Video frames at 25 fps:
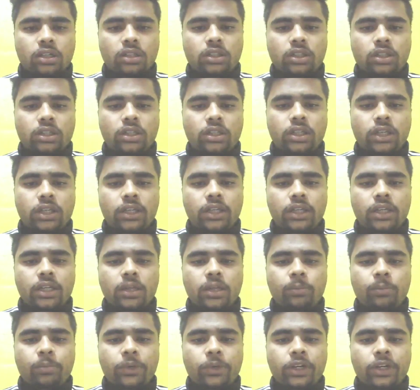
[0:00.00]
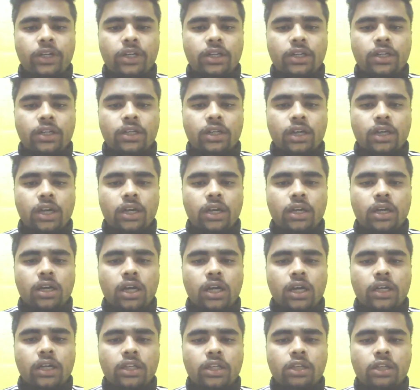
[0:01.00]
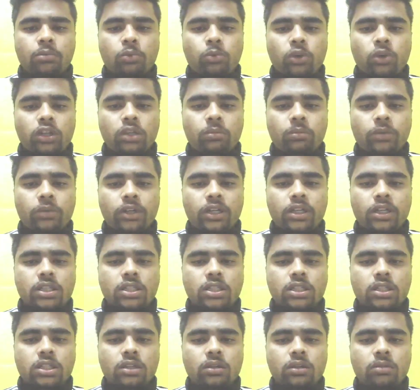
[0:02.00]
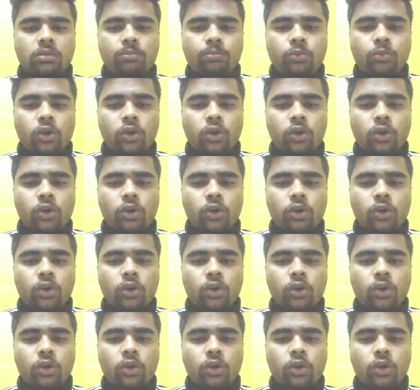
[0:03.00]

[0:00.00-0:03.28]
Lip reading: The DNA dependent RNA polymerase